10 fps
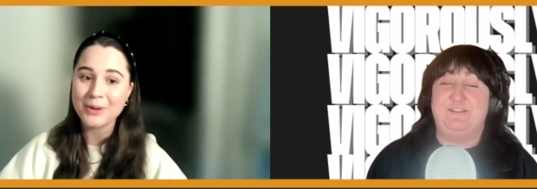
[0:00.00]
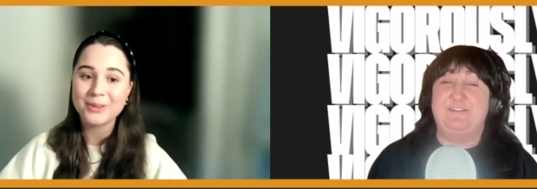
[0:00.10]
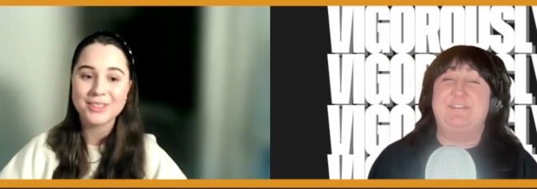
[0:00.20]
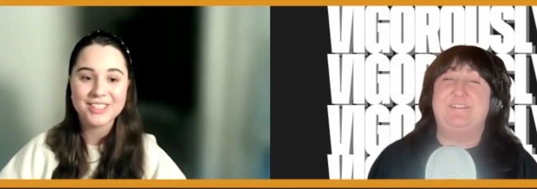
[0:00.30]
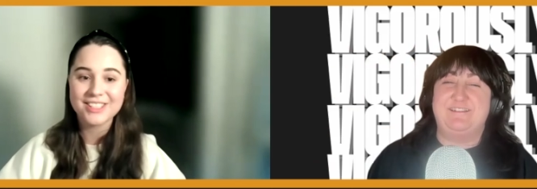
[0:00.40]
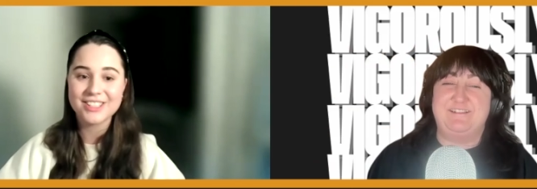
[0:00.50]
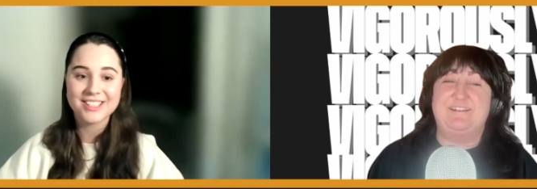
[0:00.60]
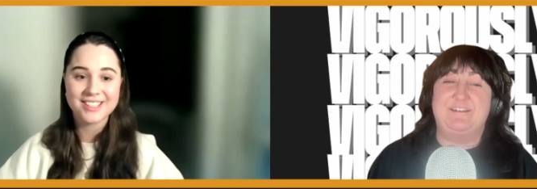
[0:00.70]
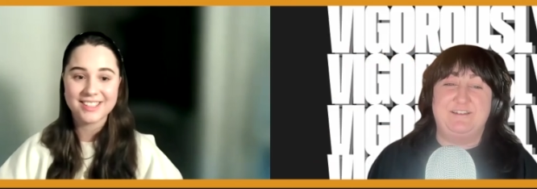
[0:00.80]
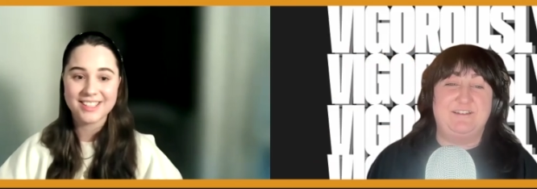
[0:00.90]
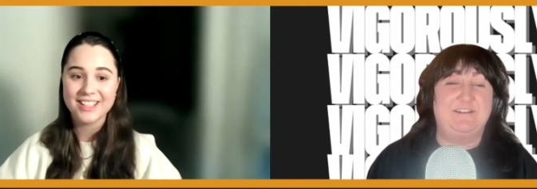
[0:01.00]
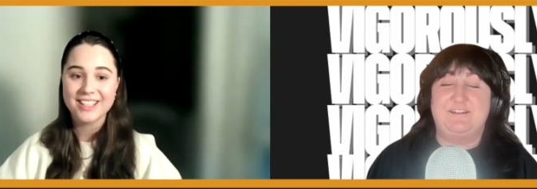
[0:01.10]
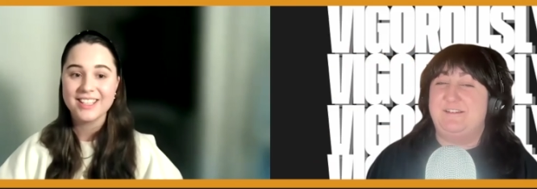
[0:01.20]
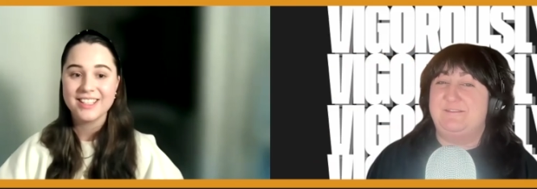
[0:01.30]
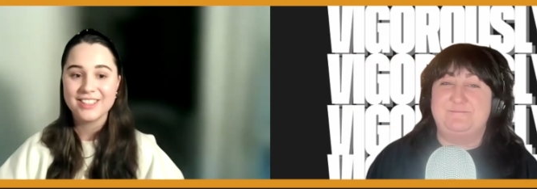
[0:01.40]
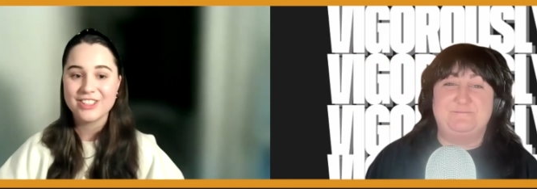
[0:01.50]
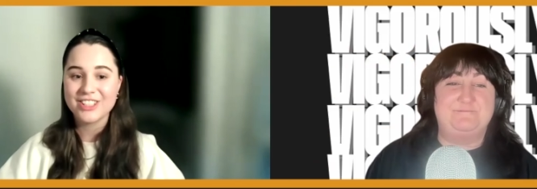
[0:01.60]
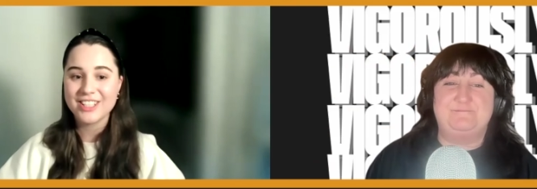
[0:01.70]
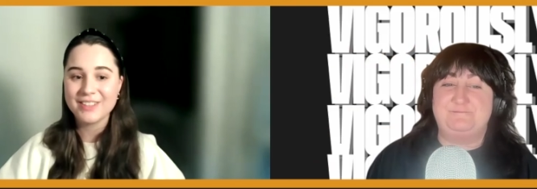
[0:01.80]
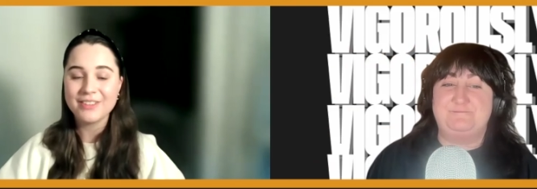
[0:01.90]
Speaker 1: mode. She just,
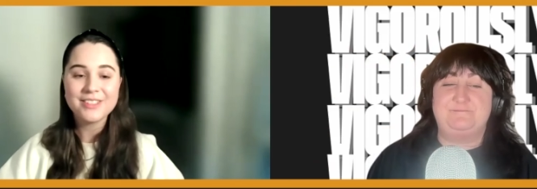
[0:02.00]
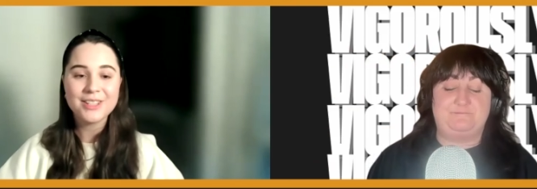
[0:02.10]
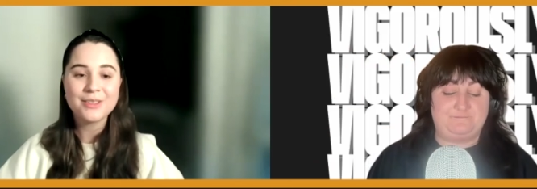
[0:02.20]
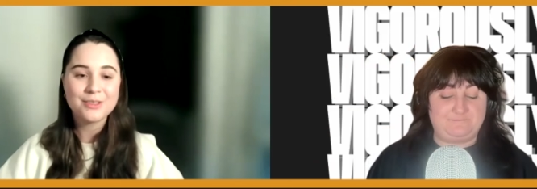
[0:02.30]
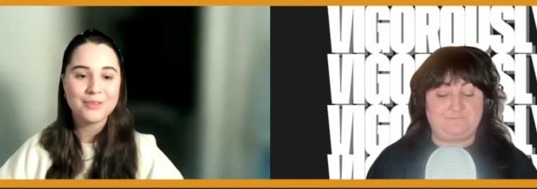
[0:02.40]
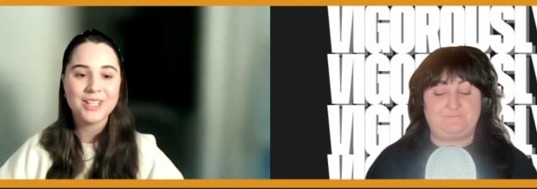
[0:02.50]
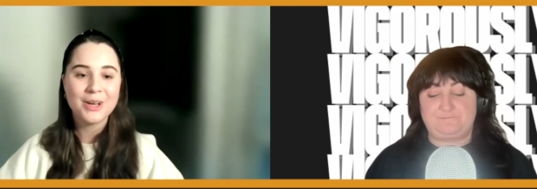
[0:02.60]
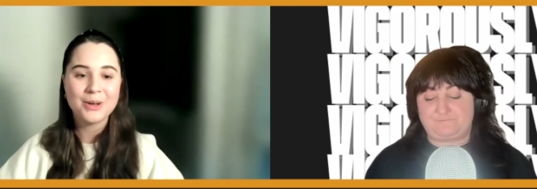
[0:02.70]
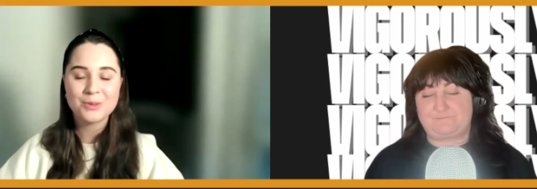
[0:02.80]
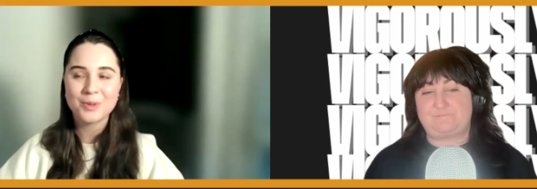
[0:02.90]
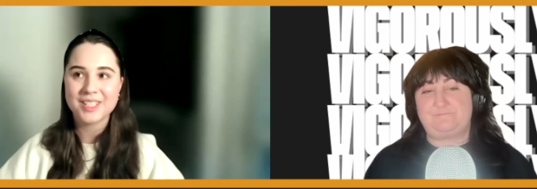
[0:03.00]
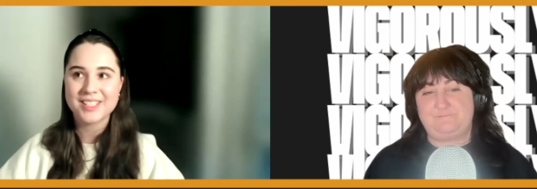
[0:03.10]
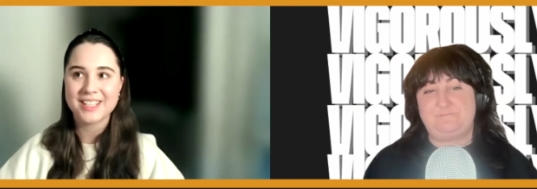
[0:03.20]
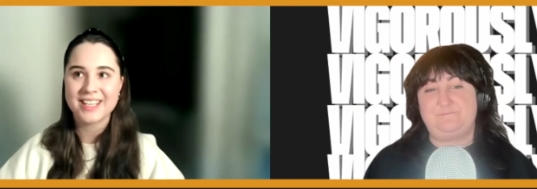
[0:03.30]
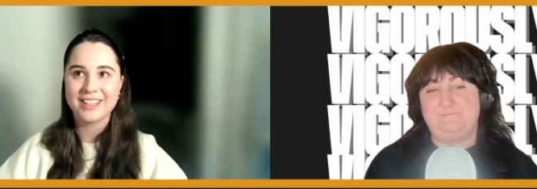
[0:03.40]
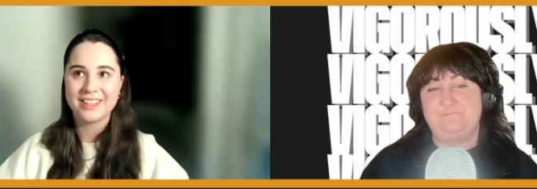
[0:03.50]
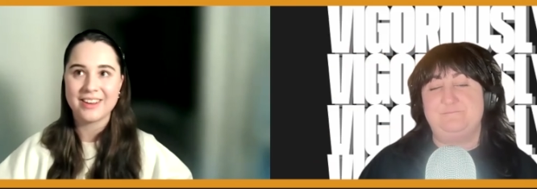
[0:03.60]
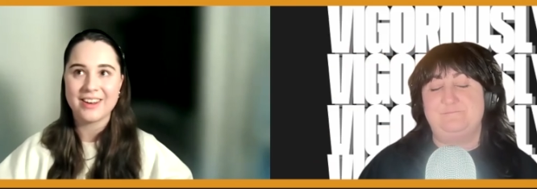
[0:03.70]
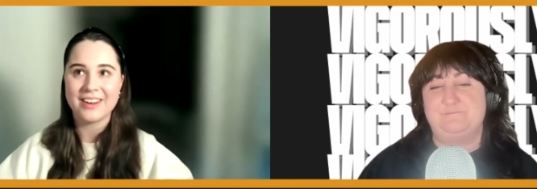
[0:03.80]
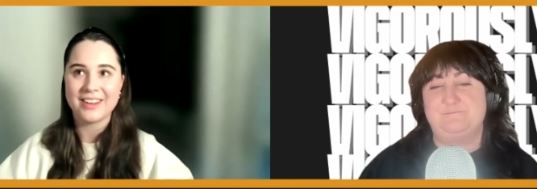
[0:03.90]
she, you ever seen those videos where it's like
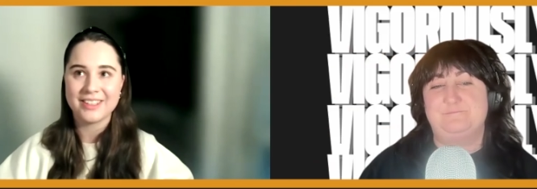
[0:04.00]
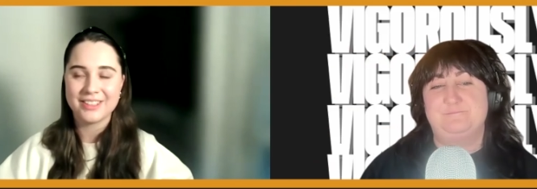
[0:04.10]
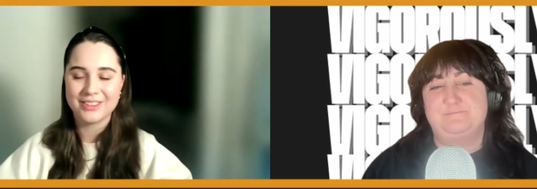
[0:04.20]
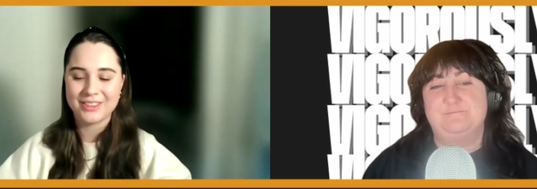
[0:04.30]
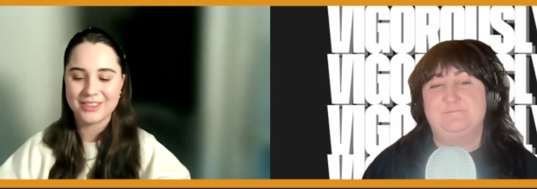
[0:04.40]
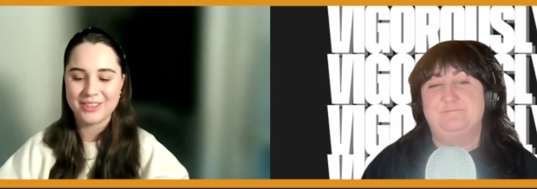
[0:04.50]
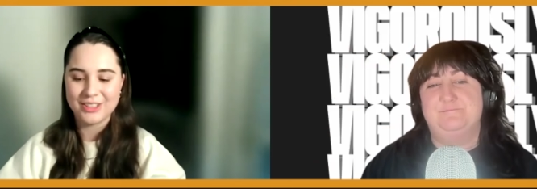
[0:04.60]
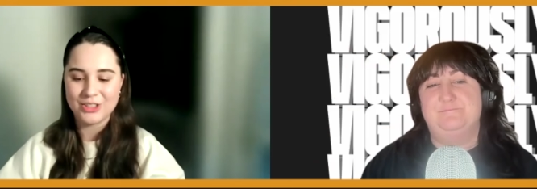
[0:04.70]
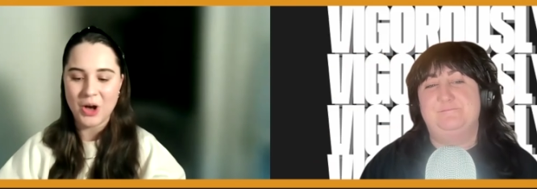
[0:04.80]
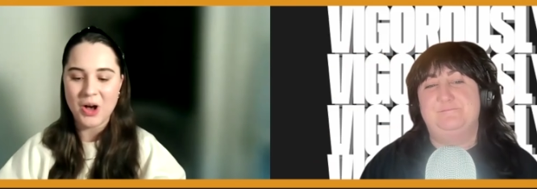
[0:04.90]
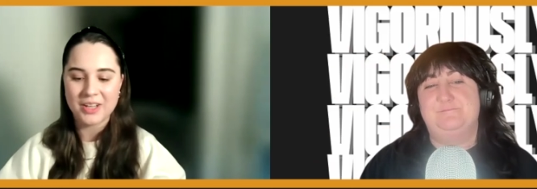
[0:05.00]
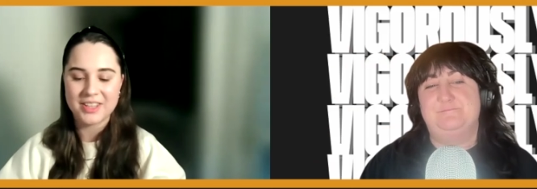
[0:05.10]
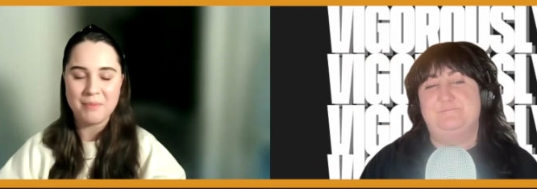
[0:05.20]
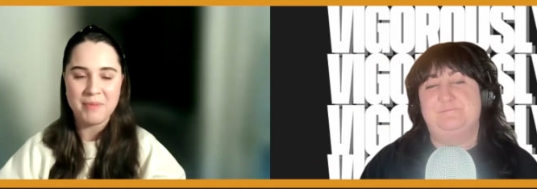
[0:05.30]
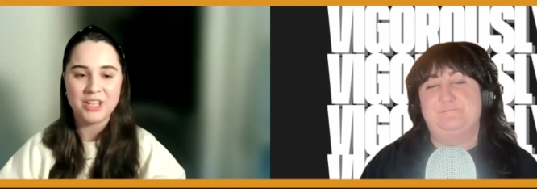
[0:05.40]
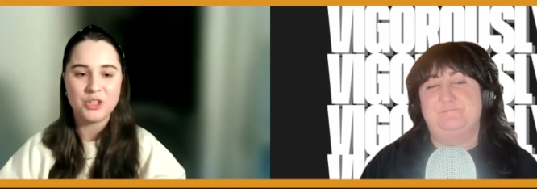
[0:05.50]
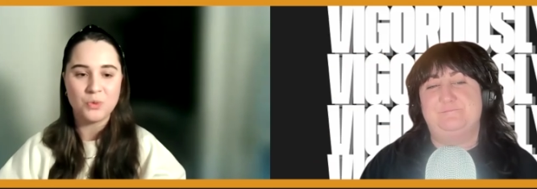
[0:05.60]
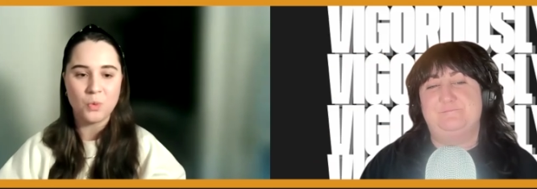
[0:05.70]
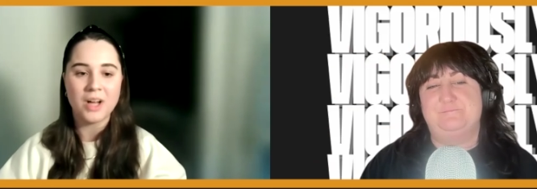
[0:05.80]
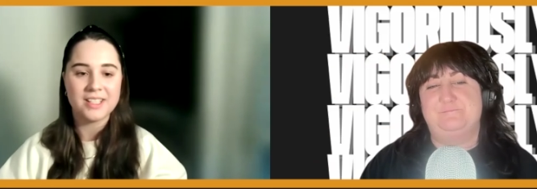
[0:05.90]
uh, the dog that made
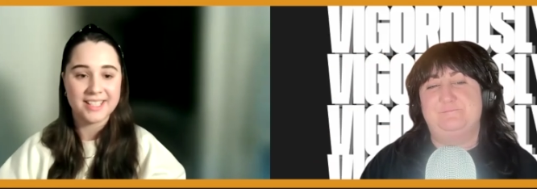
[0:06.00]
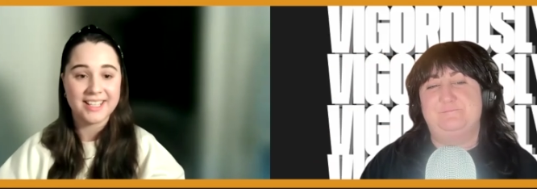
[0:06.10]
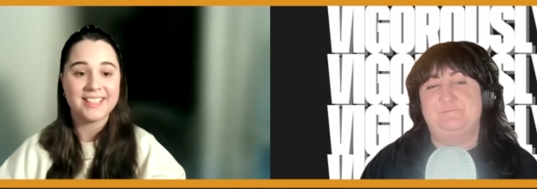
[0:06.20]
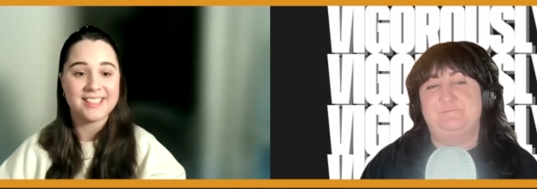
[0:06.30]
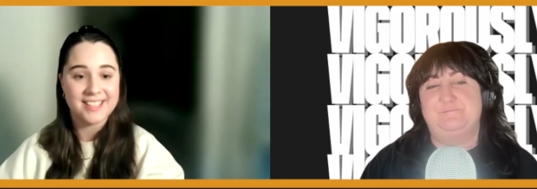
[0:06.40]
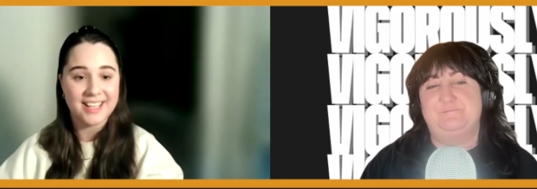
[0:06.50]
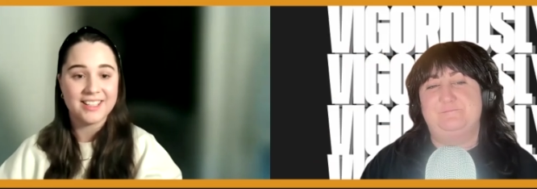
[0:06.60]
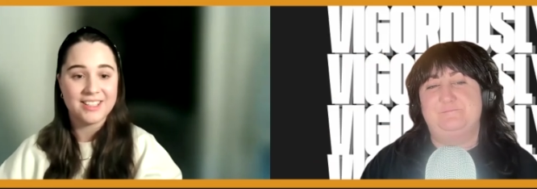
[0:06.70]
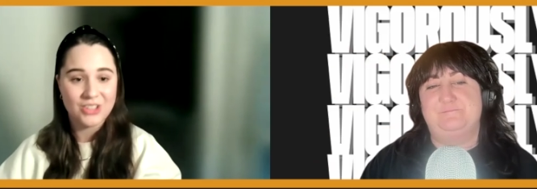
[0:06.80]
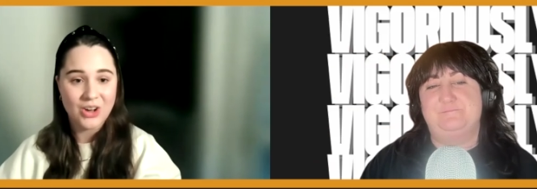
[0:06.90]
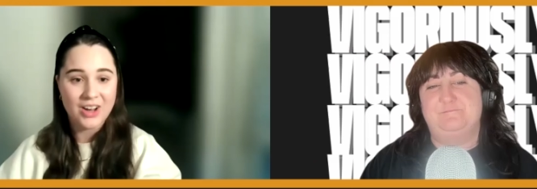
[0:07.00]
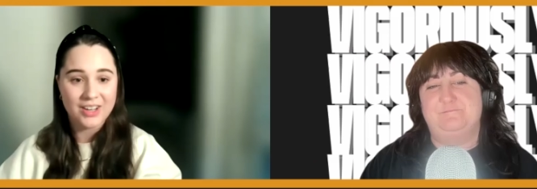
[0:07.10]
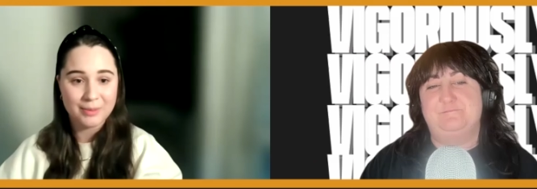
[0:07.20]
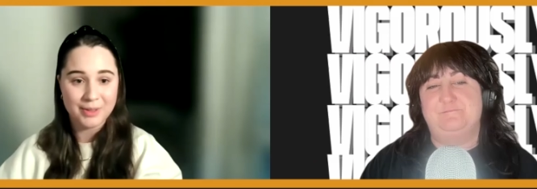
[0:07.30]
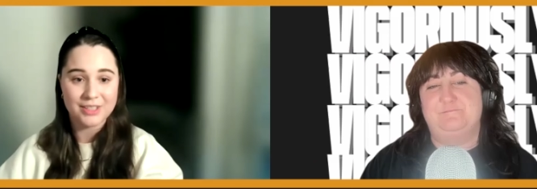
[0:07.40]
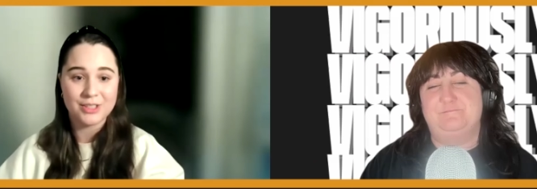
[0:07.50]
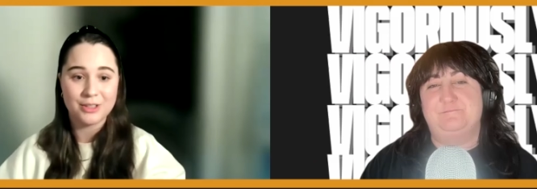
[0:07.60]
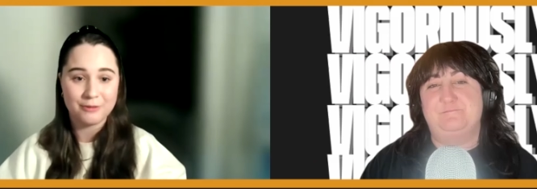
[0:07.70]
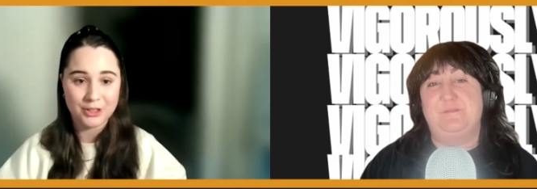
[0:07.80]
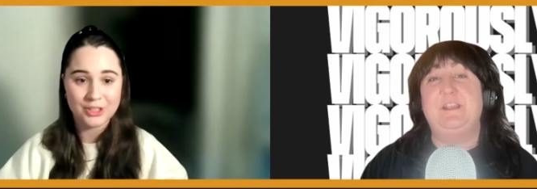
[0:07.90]
you want to get a second dog because
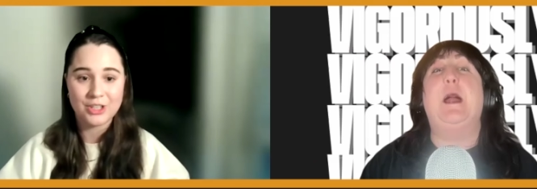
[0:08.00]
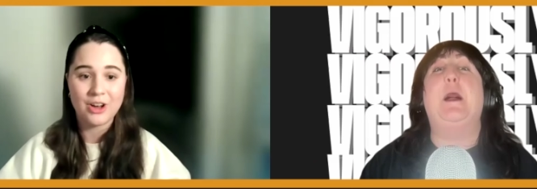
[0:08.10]
your first yep.